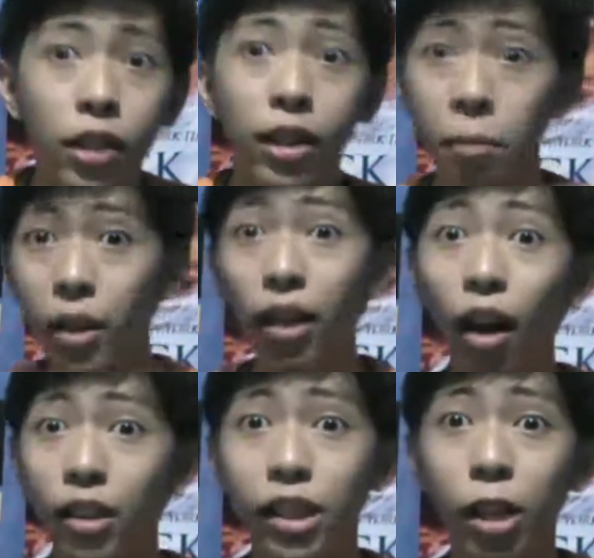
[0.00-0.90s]

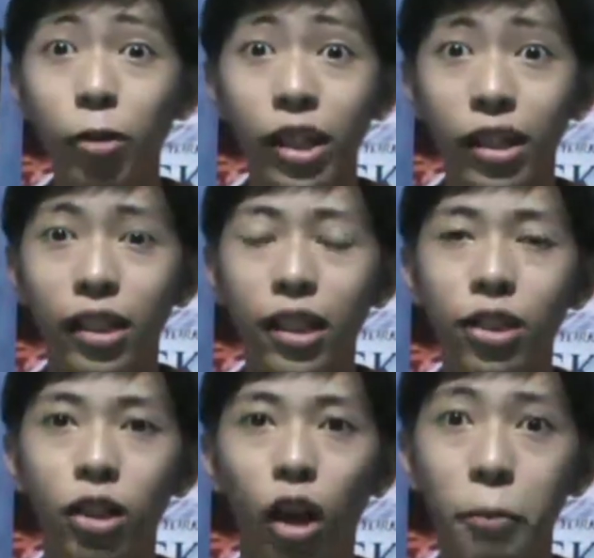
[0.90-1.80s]
demigod series
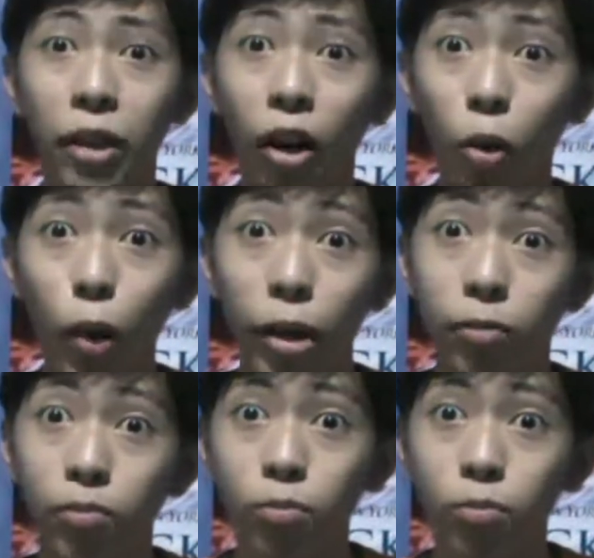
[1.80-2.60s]
that's coming our way.